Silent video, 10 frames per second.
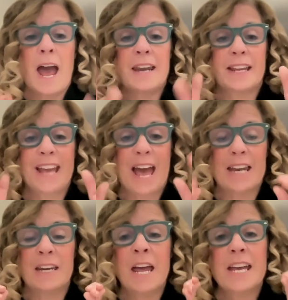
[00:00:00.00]
And
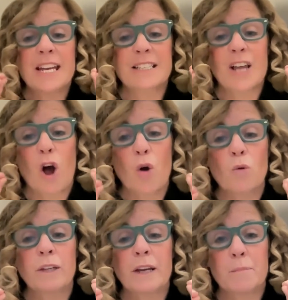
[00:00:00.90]
again, it's
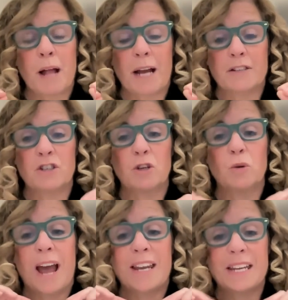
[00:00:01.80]
only applies
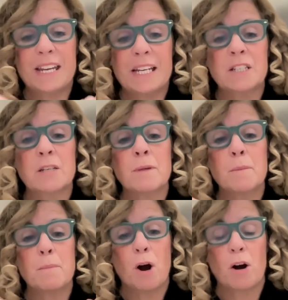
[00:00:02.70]
to an
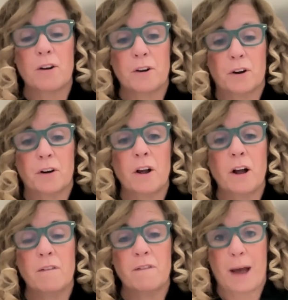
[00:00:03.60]
intimate partner
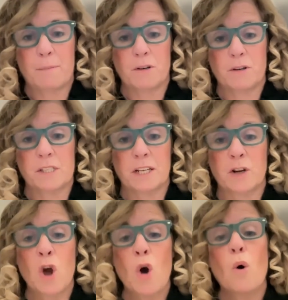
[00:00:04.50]
of that person
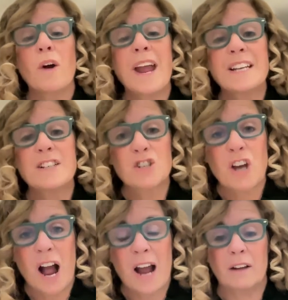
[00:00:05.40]
or a
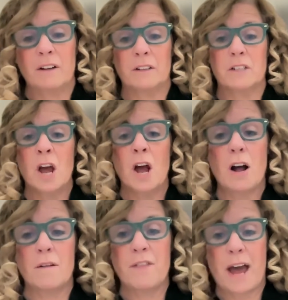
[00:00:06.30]
child
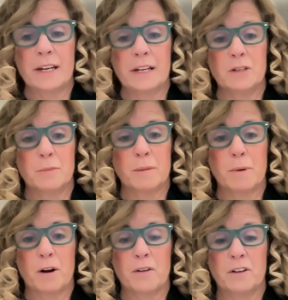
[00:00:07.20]
of that intimate
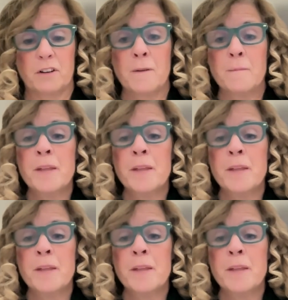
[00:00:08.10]
partner,